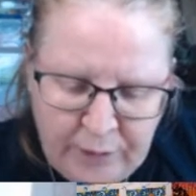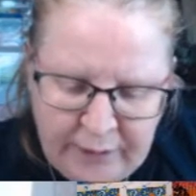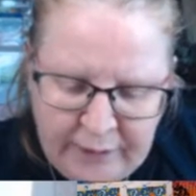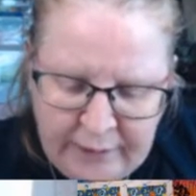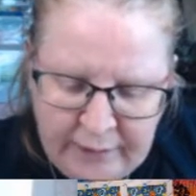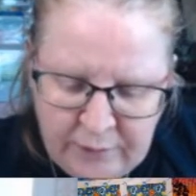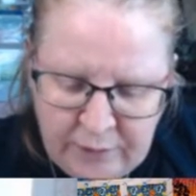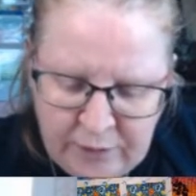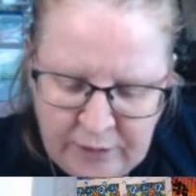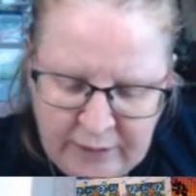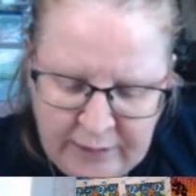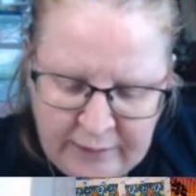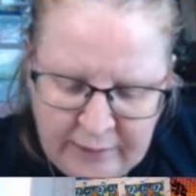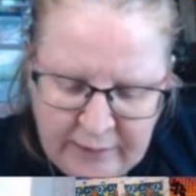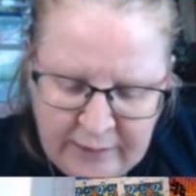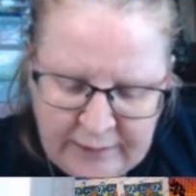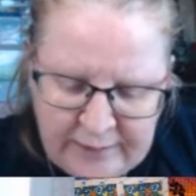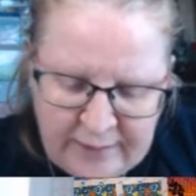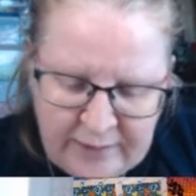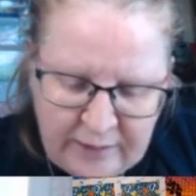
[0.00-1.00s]
out, and
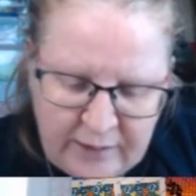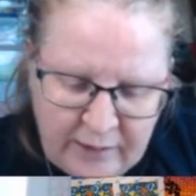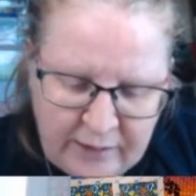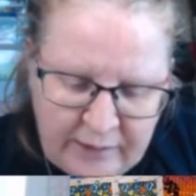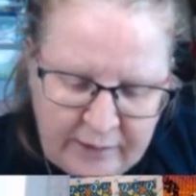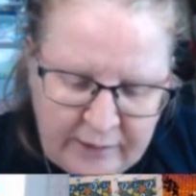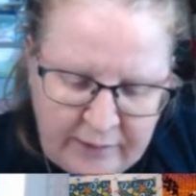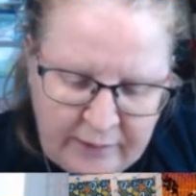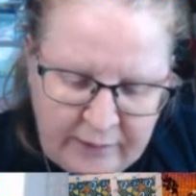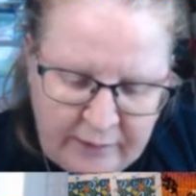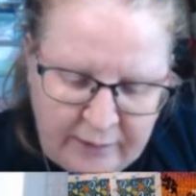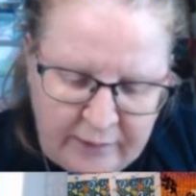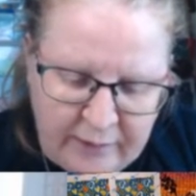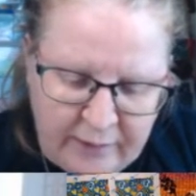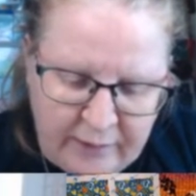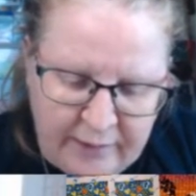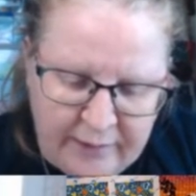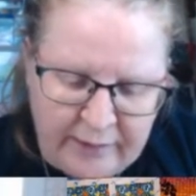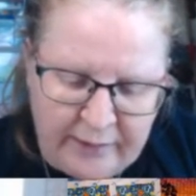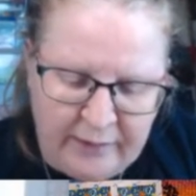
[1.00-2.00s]
that's the kind of thing that
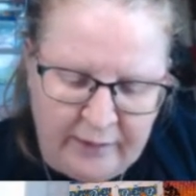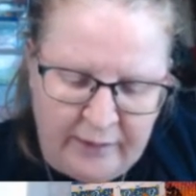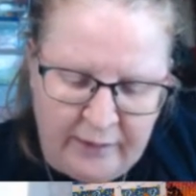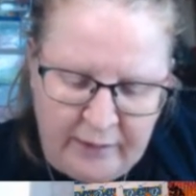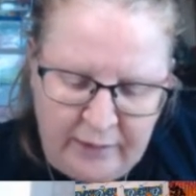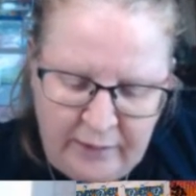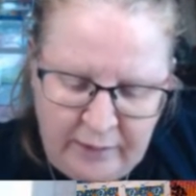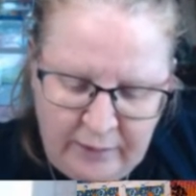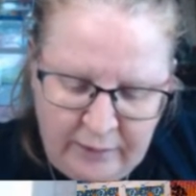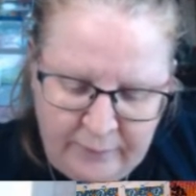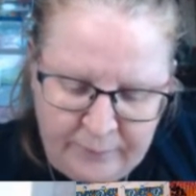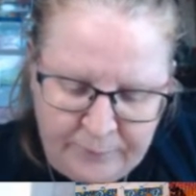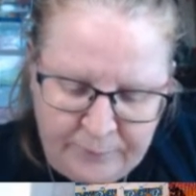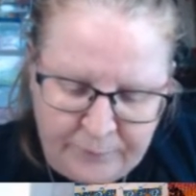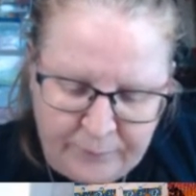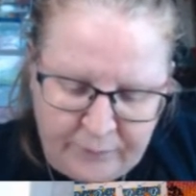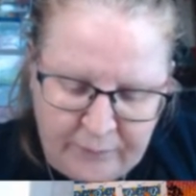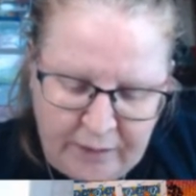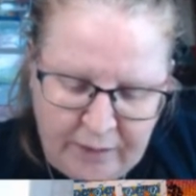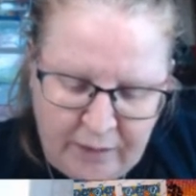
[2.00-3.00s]
I think
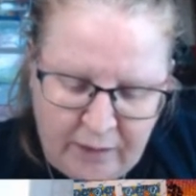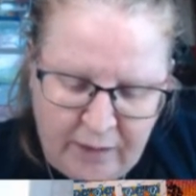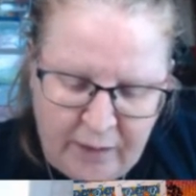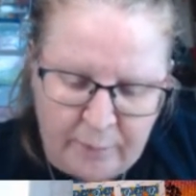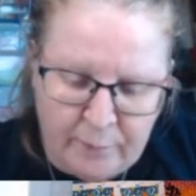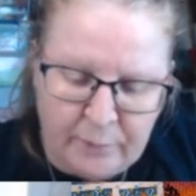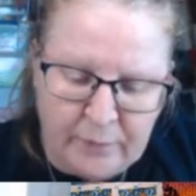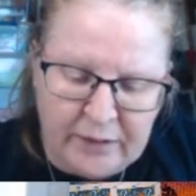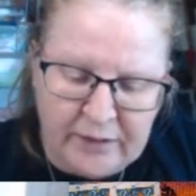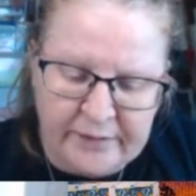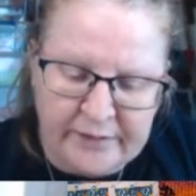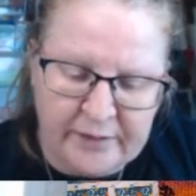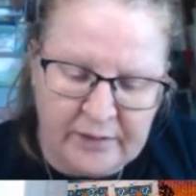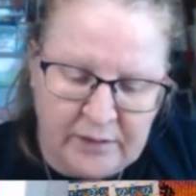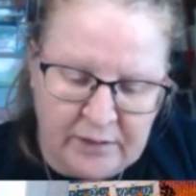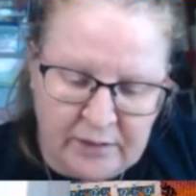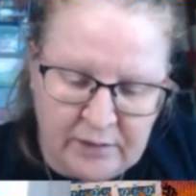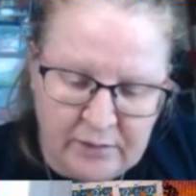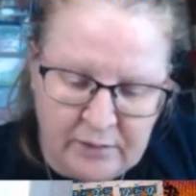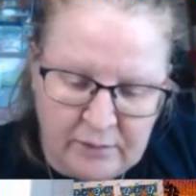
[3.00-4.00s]
I
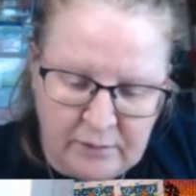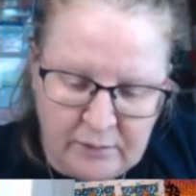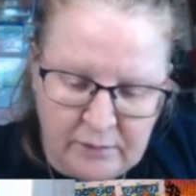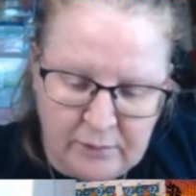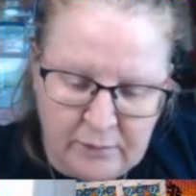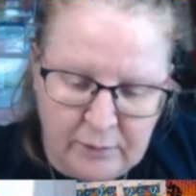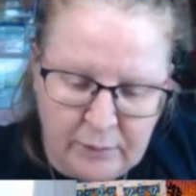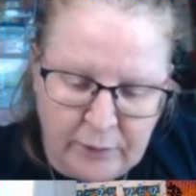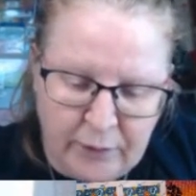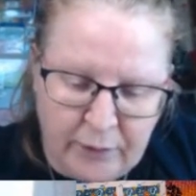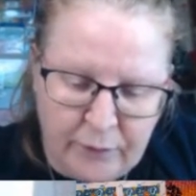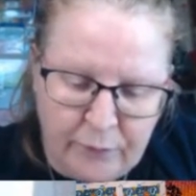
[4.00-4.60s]
missed looking